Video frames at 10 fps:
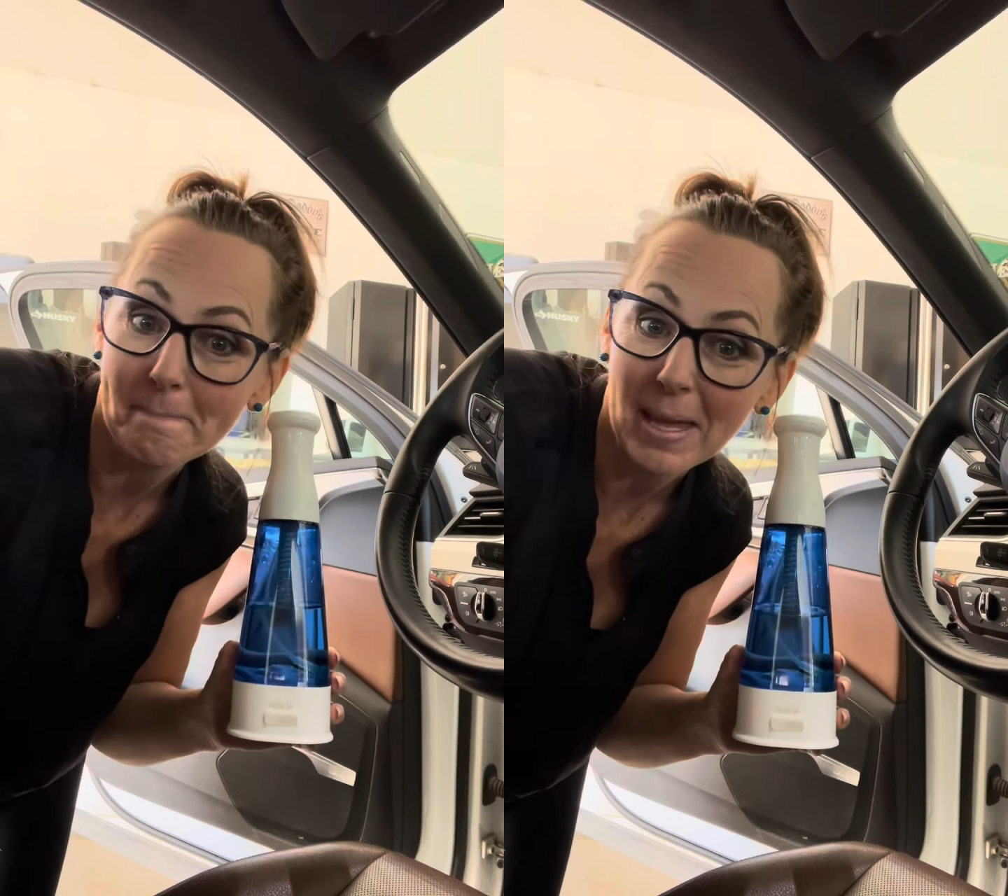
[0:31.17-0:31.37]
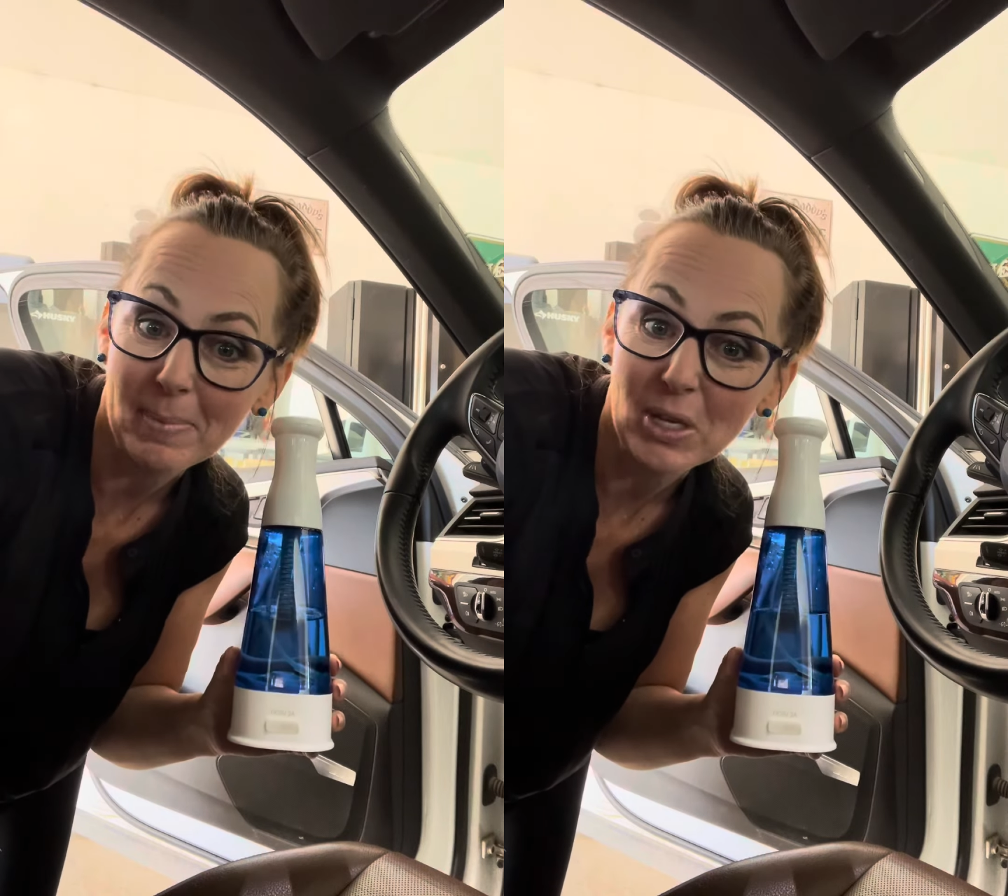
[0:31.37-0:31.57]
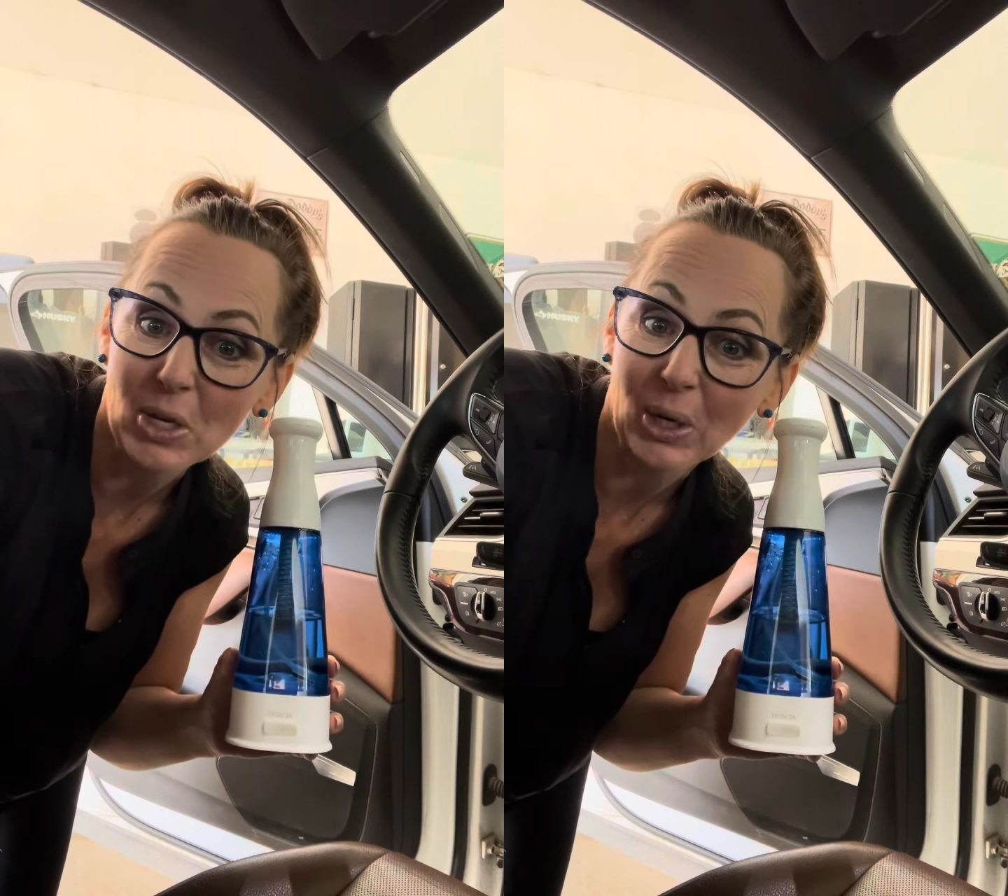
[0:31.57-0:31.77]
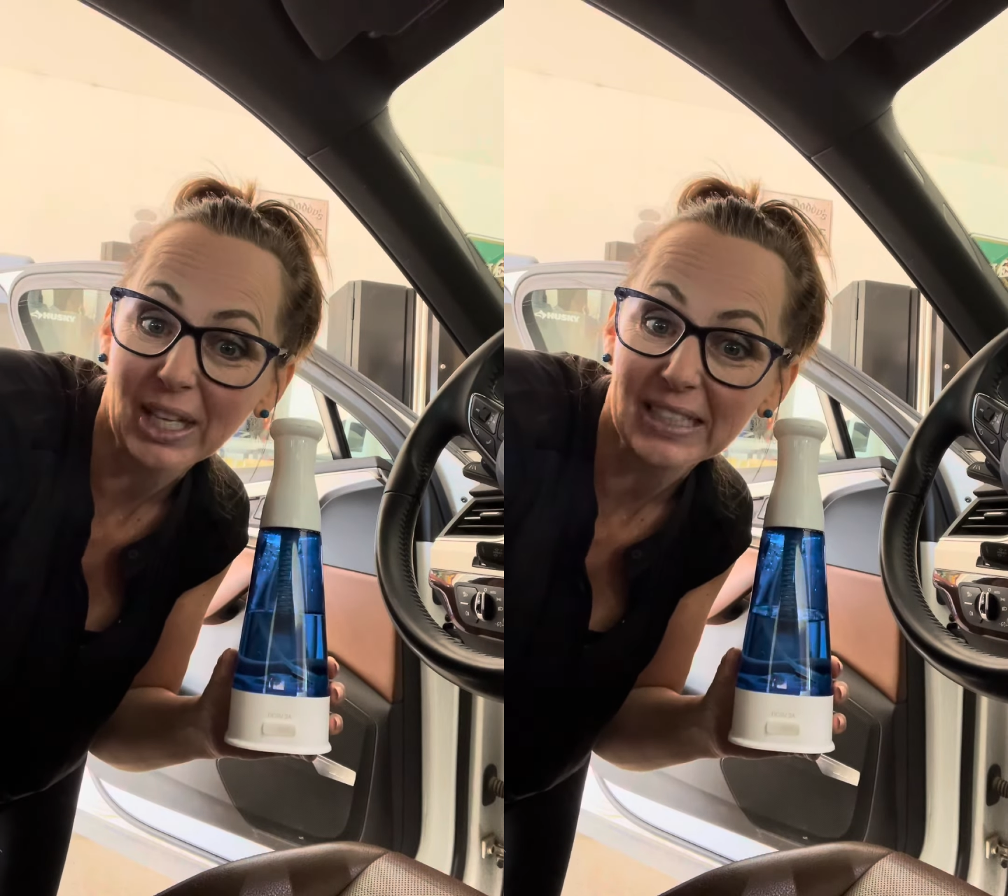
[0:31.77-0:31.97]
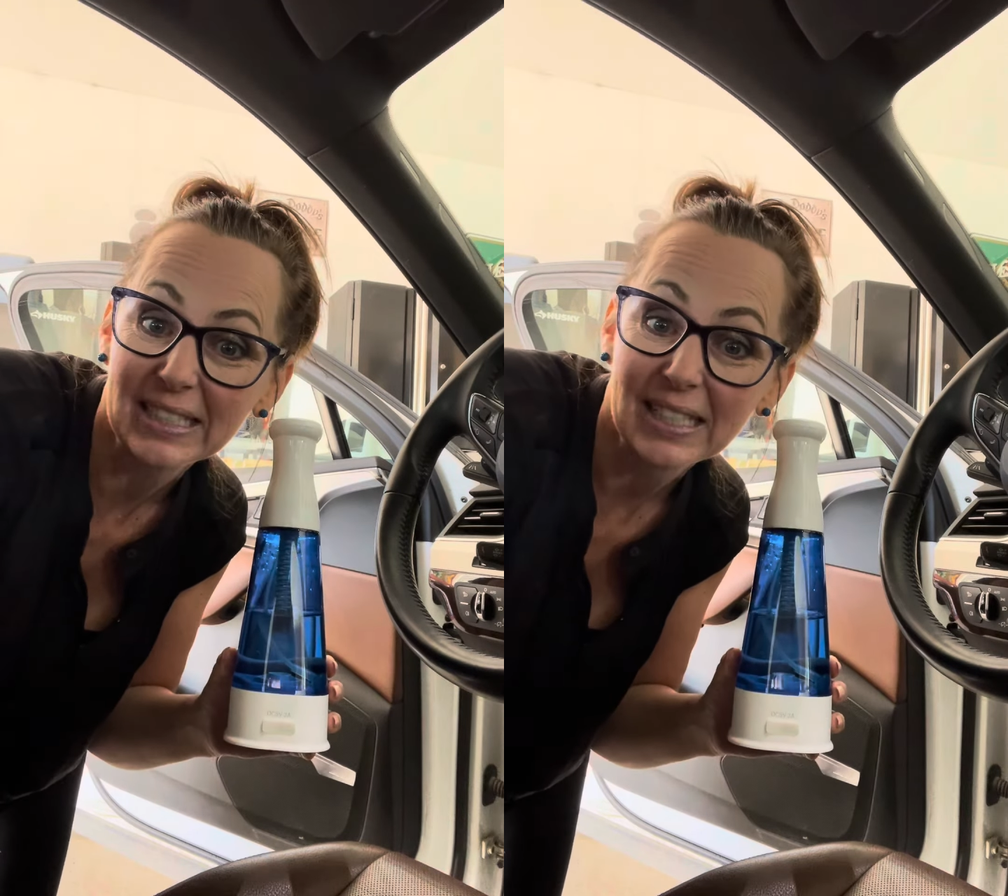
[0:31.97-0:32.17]
maybe your
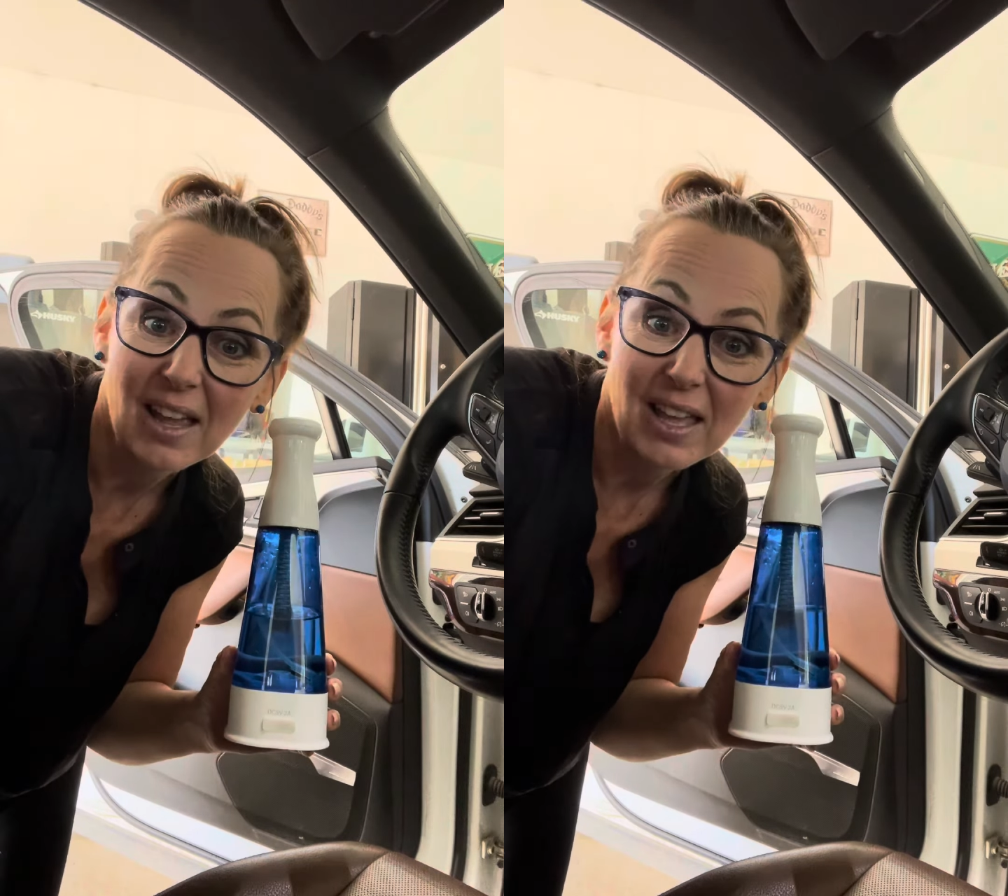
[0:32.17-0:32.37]
kids'